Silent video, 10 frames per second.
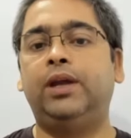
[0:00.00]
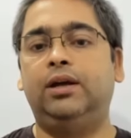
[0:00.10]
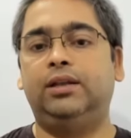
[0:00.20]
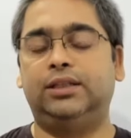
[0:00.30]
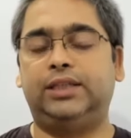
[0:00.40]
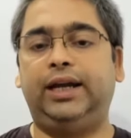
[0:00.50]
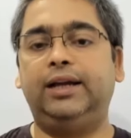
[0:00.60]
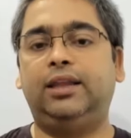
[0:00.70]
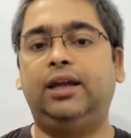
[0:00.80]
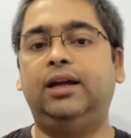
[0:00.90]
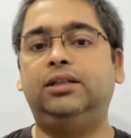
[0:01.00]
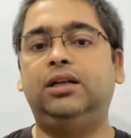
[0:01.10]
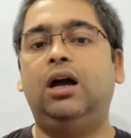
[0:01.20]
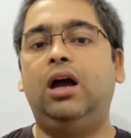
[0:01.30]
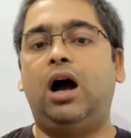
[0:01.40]
The second thing is
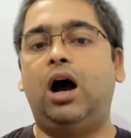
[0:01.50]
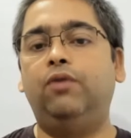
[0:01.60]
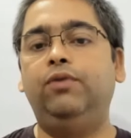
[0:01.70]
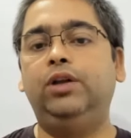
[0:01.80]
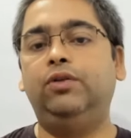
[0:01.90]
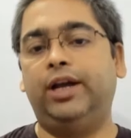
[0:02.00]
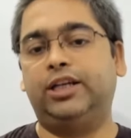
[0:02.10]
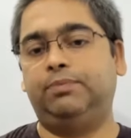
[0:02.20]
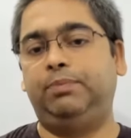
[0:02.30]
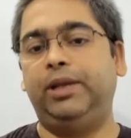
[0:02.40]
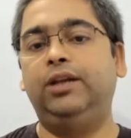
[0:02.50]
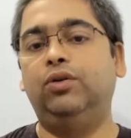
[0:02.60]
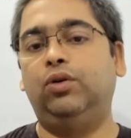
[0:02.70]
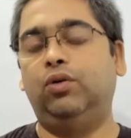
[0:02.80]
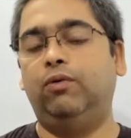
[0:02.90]
how will you explain
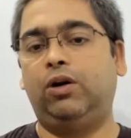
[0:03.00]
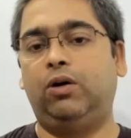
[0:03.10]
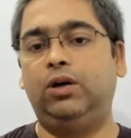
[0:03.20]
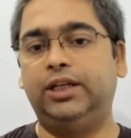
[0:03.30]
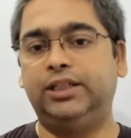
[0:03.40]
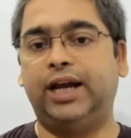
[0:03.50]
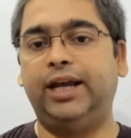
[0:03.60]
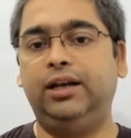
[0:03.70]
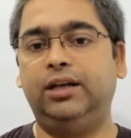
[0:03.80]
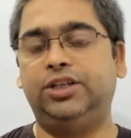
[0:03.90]
your overall design